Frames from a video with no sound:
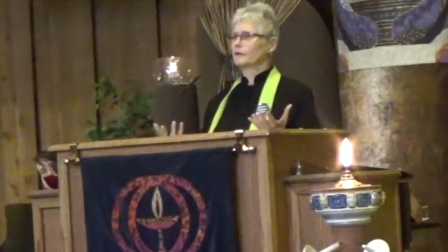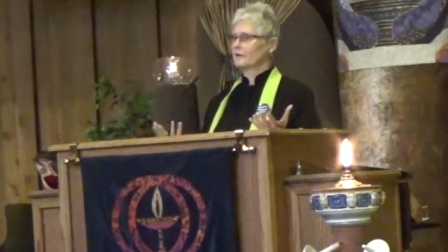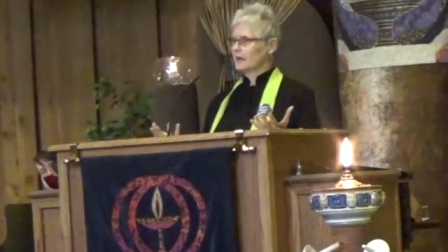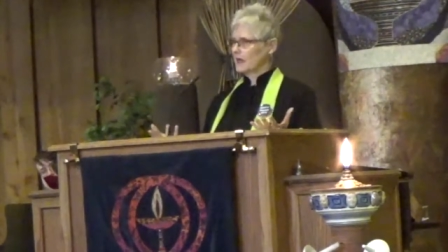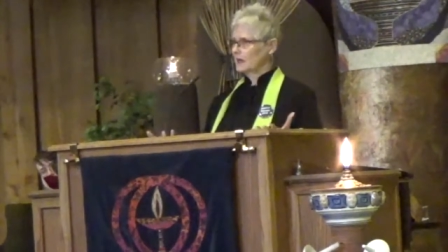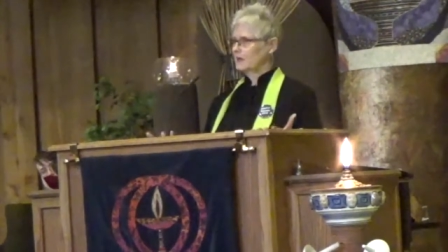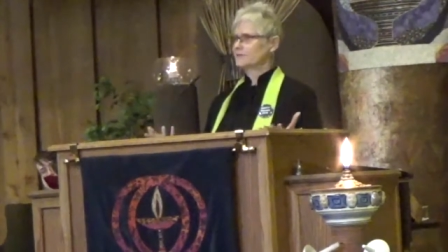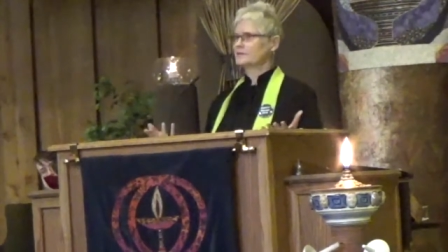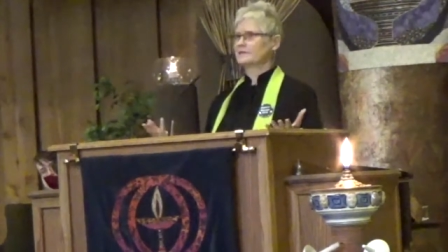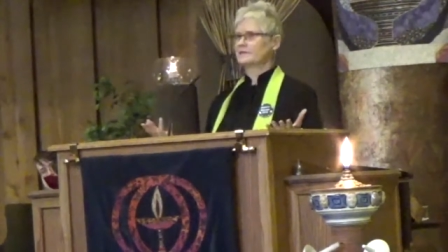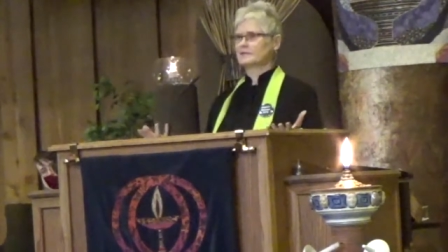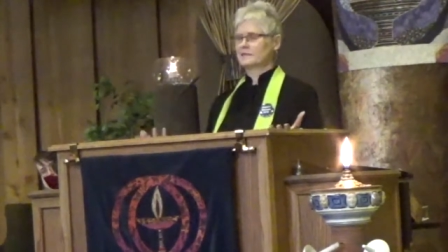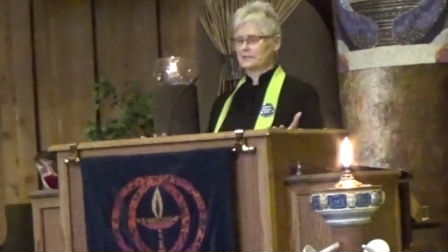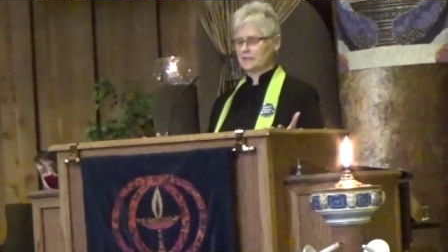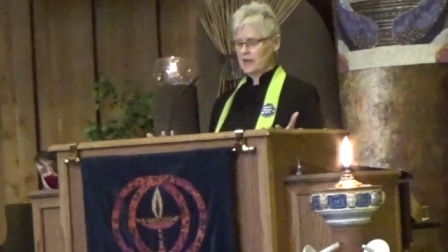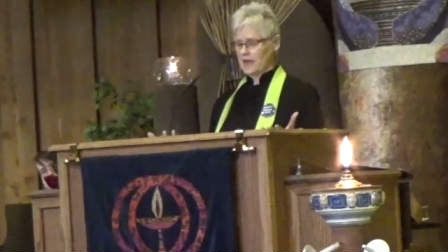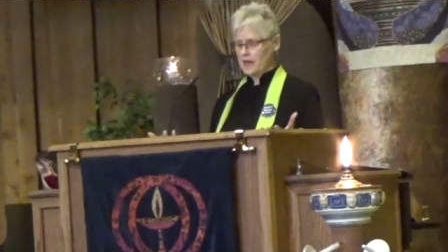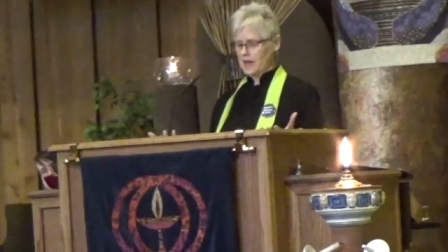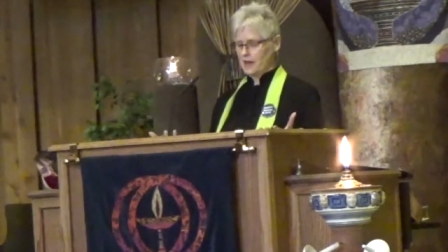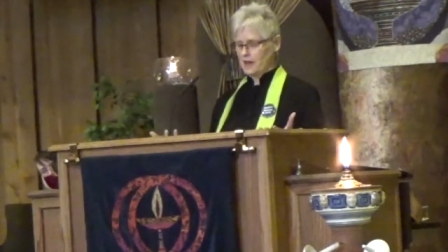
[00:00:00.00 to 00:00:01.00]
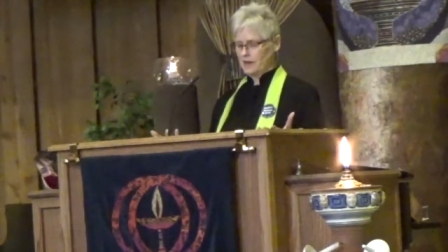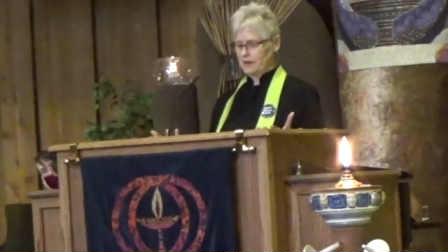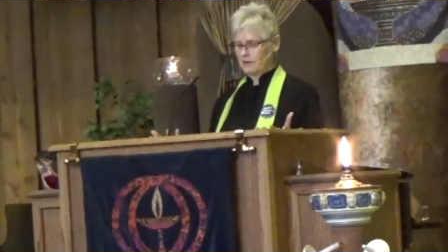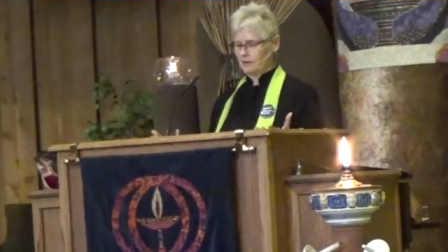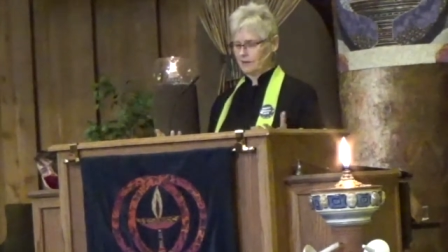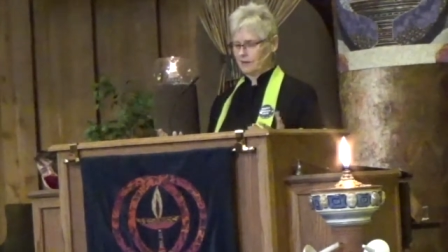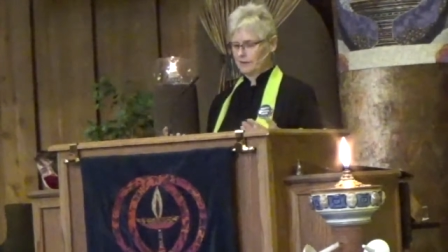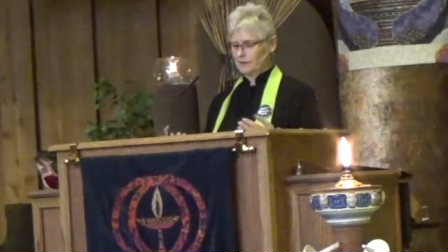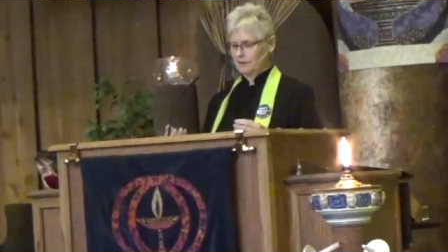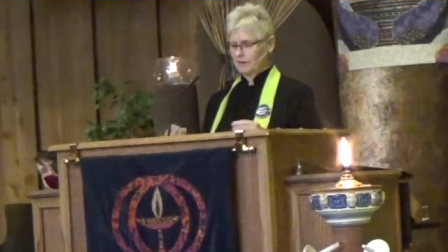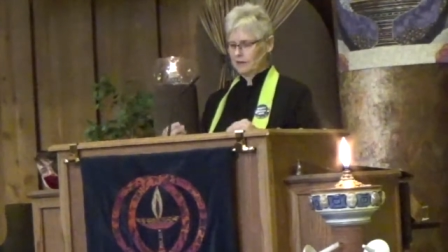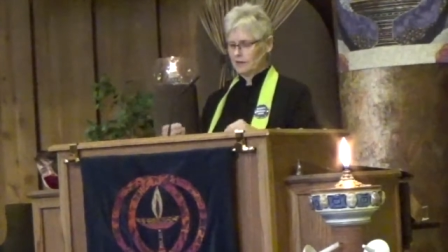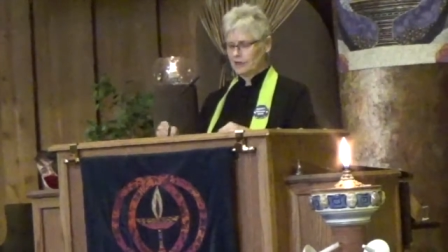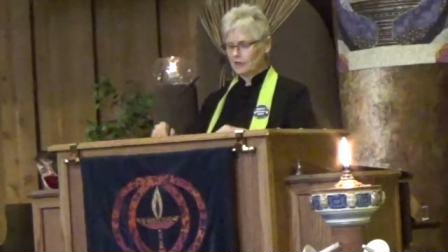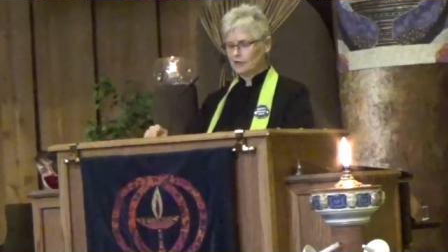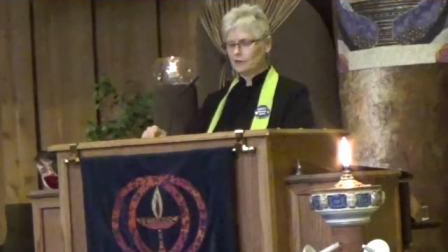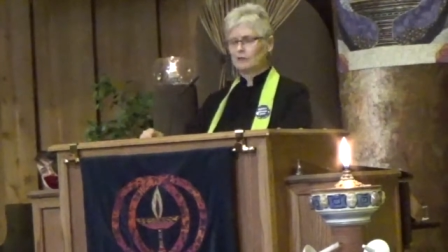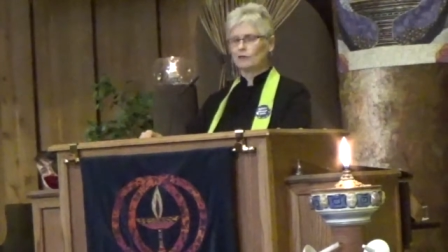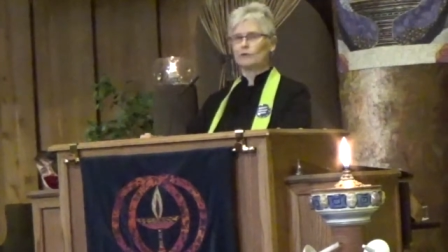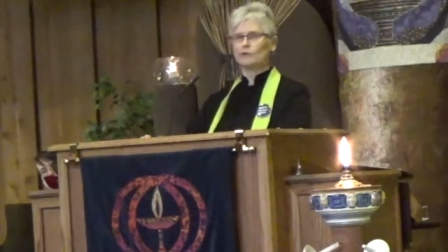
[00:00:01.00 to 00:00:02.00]
can stay,
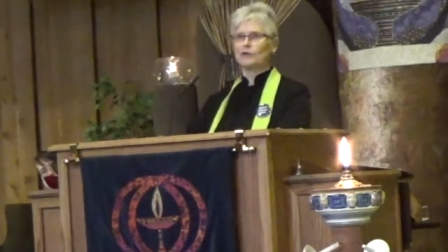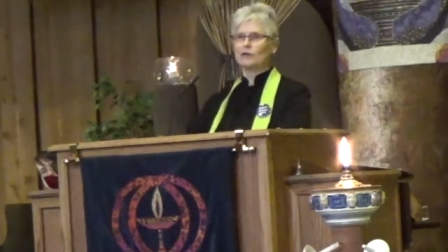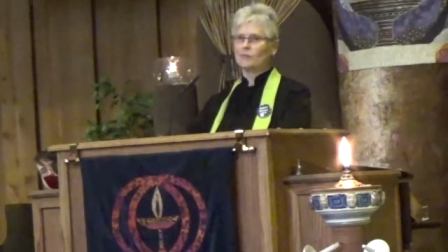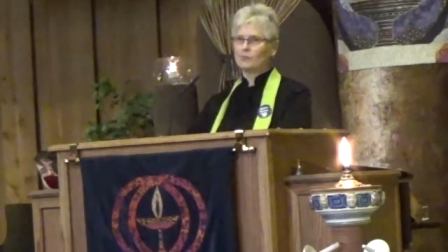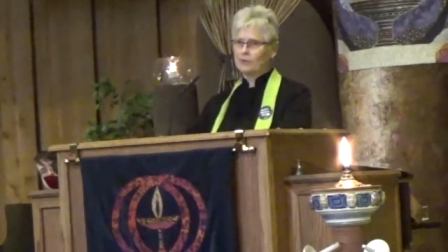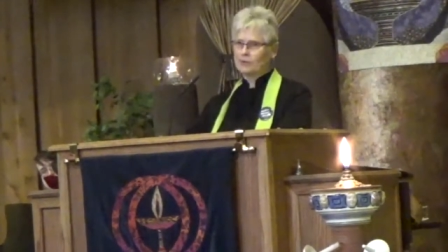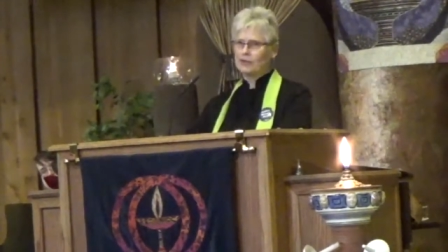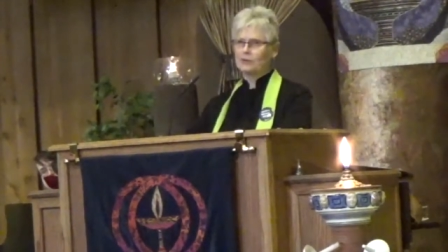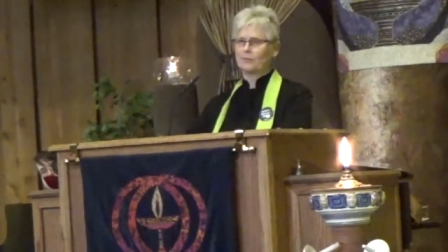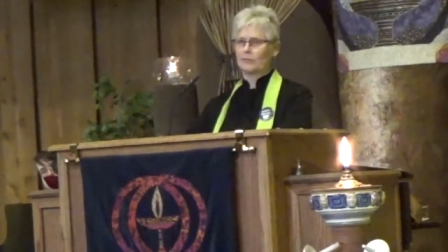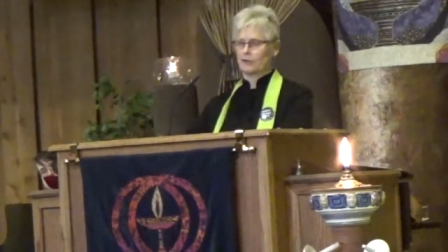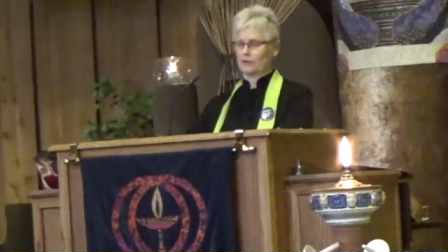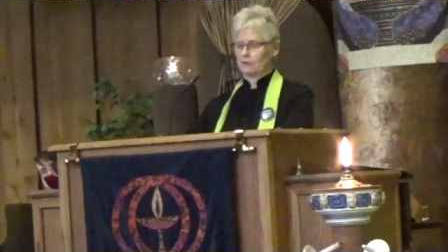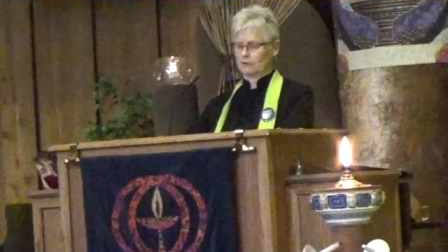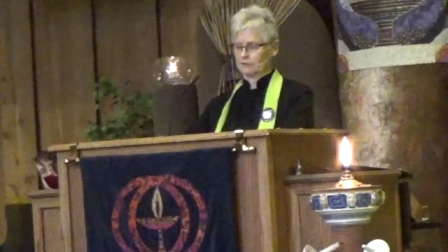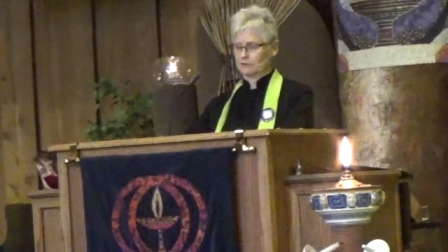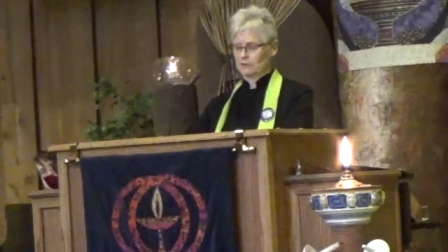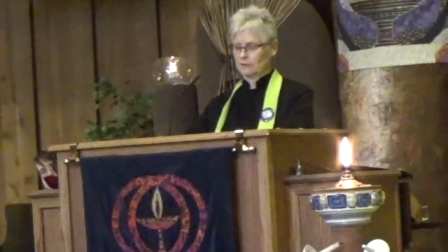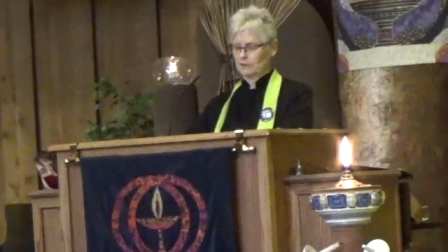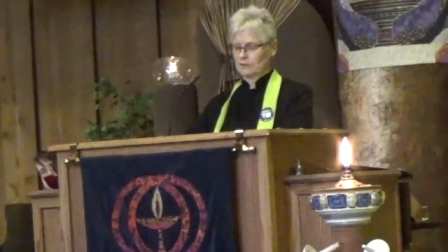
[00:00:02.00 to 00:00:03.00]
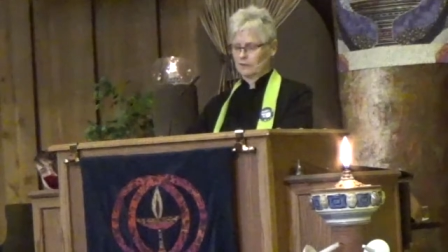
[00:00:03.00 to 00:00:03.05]
including people,